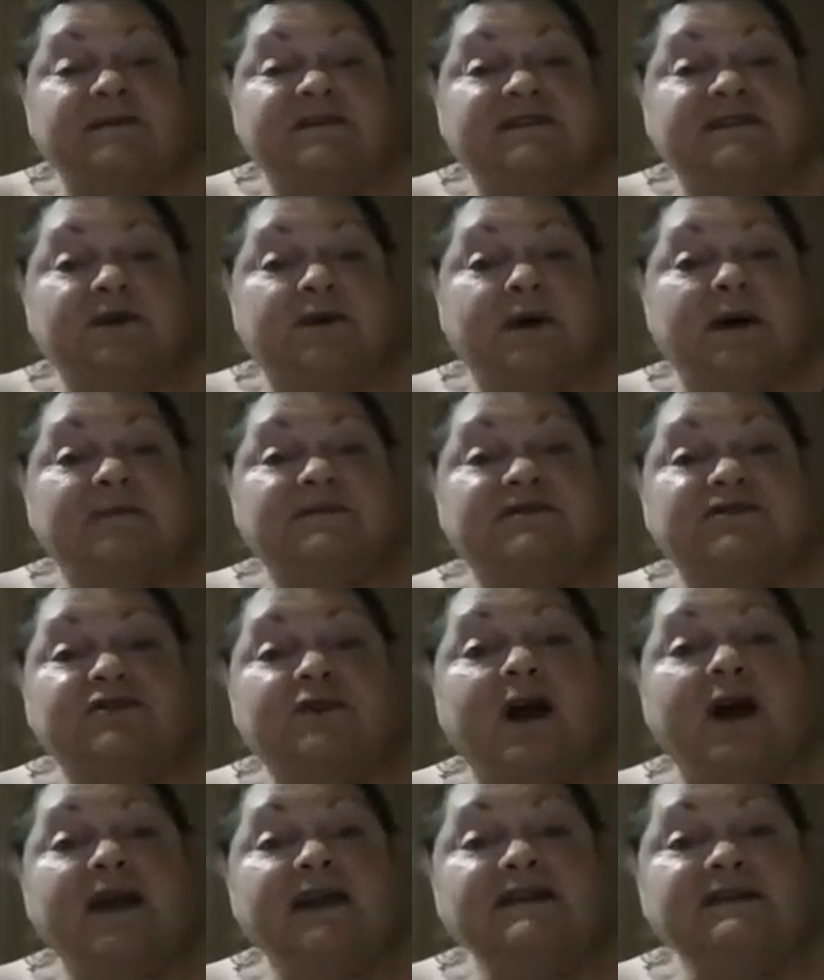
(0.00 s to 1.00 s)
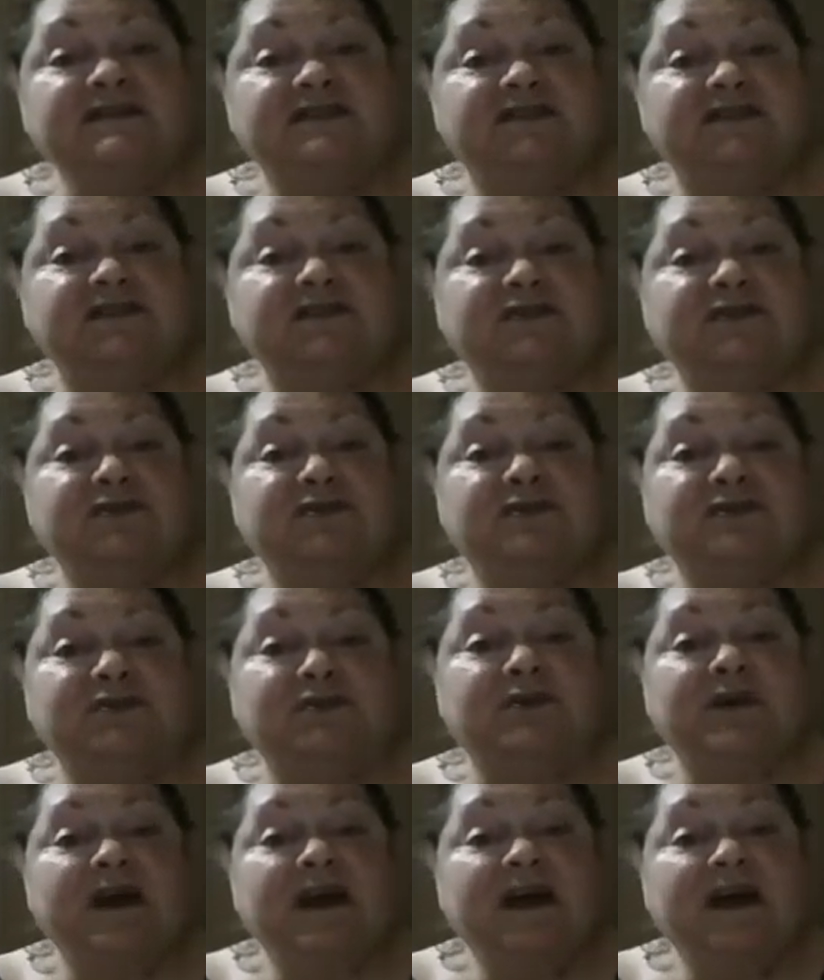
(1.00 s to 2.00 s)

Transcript: So I'm trying to